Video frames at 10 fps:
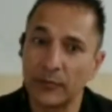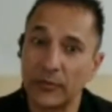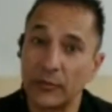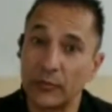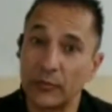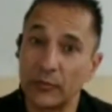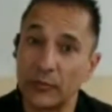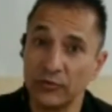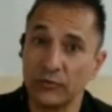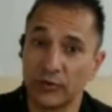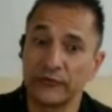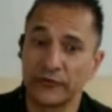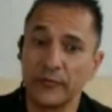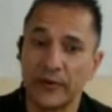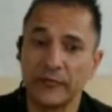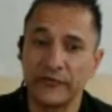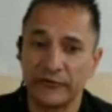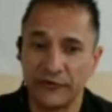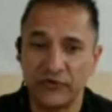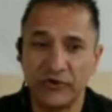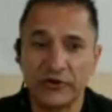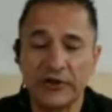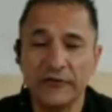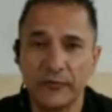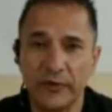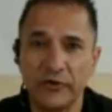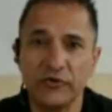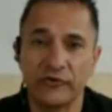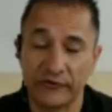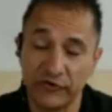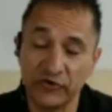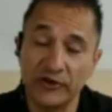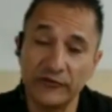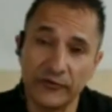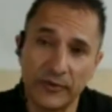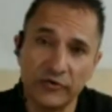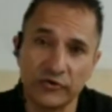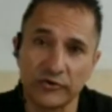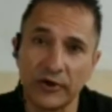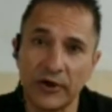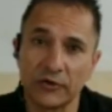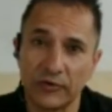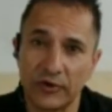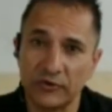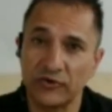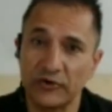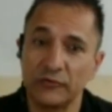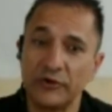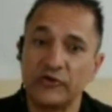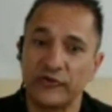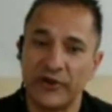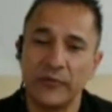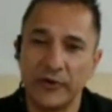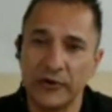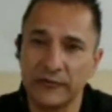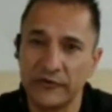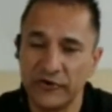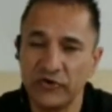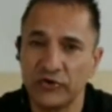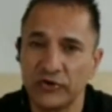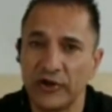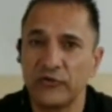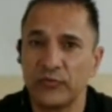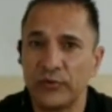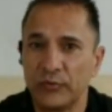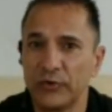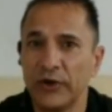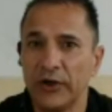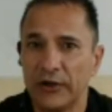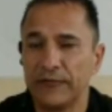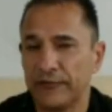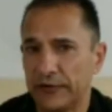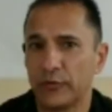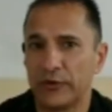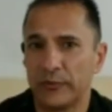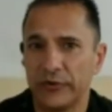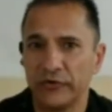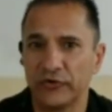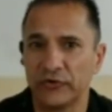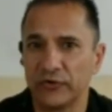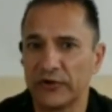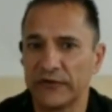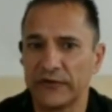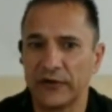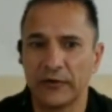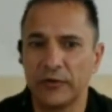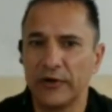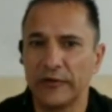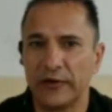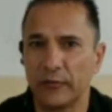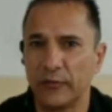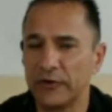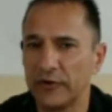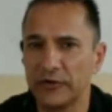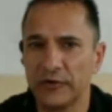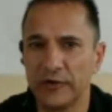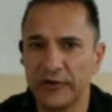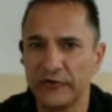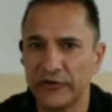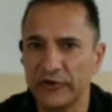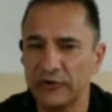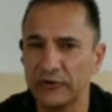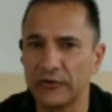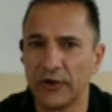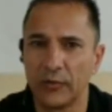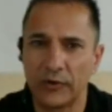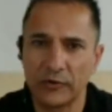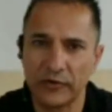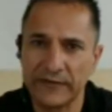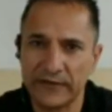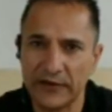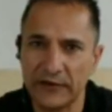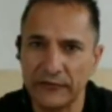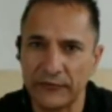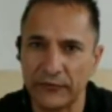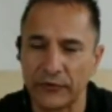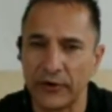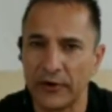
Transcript: but we do want from them sufficient information to actually reach the same kind of decision as we would if they were a person, to understand who are they, why do they do the things they do, what do they stand for,